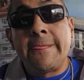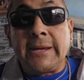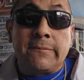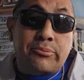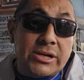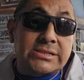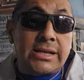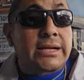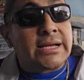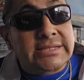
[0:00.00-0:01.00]
In prison,
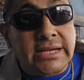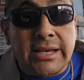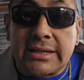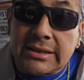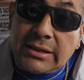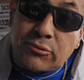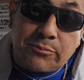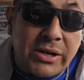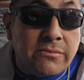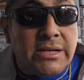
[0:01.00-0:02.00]
like I said, like I keep
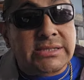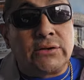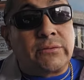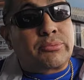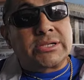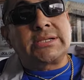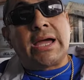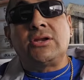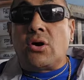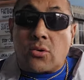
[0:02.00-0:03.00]
repeating myself, in prison,
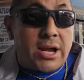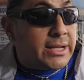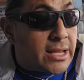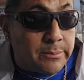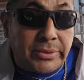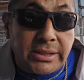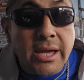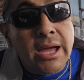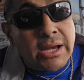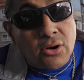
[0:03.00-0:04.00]
I know where I gotta be.
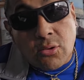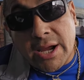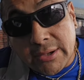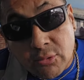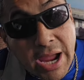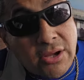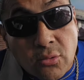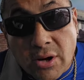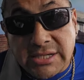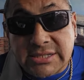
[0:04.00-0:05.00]
I know where I where, I know
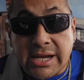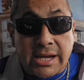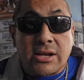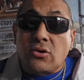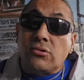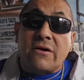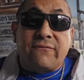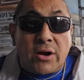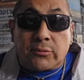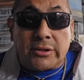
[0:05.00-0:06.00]
where I stand. I know who I
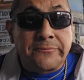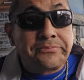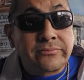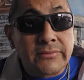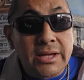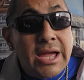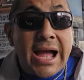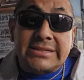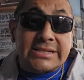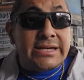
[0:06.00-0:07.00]
fuck with.
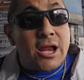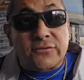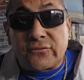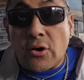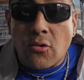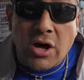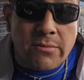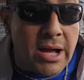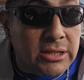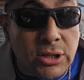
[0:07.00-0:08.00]
I just got off the phone with one of
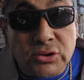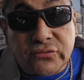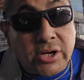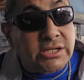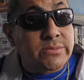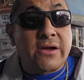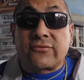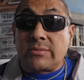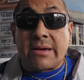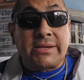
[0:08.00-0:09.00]
my close friends, man,
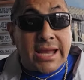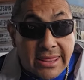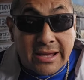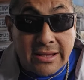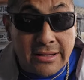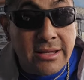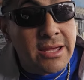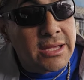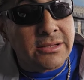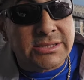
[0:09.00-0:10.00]
from La Mirada. You know
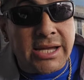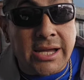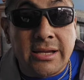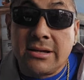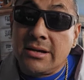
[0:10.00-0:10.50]
what I'm saying?